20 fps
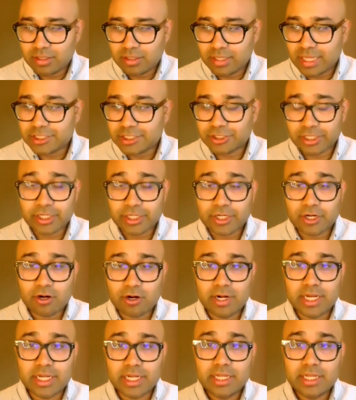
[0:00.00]
electric
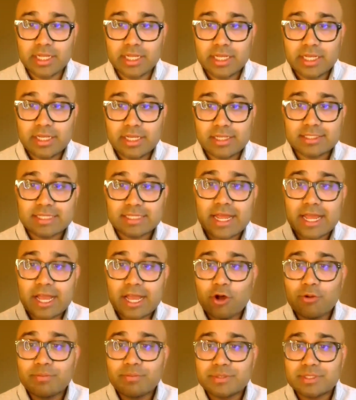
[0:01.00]
current, is that
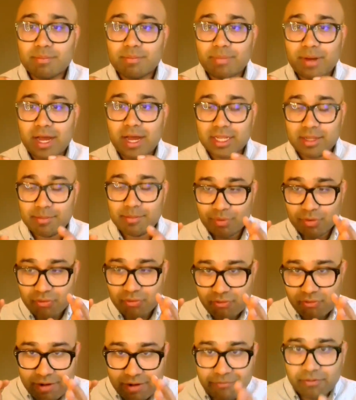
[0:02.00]
helps the body
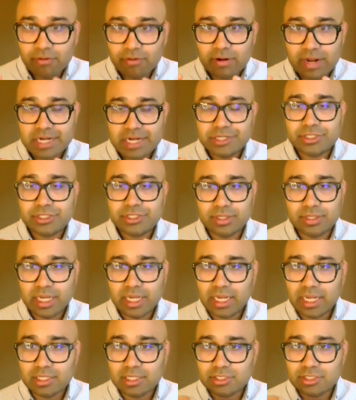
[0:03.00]

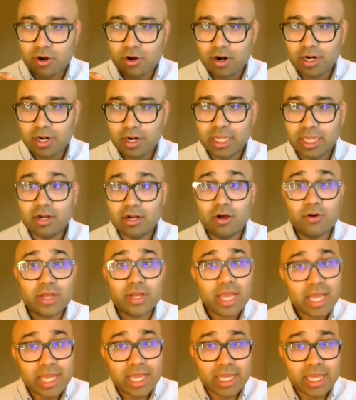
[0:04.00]
preferentially target,
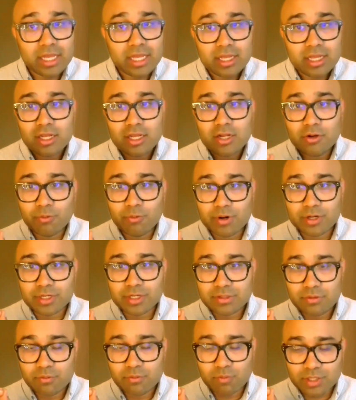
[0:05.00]
okay,
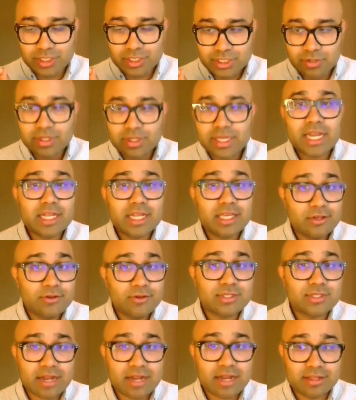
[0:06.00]
we're still getting
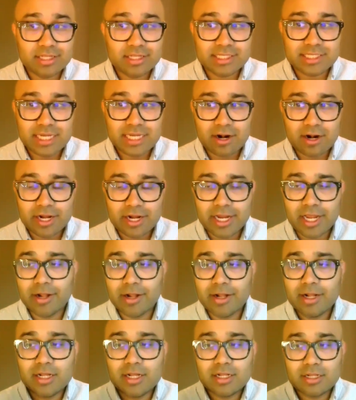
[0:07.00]
use out of this
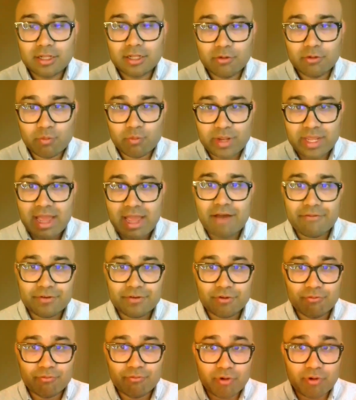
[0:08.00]
area. We
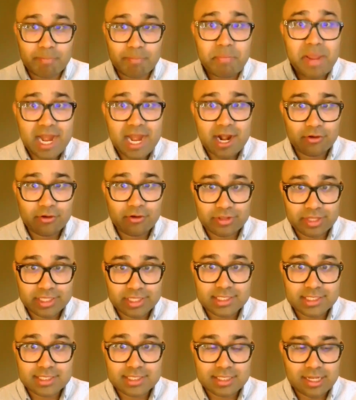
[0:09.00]
have to repair
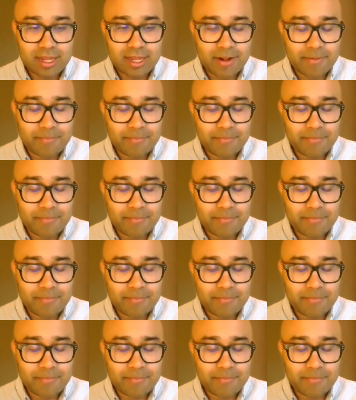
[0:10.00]
this,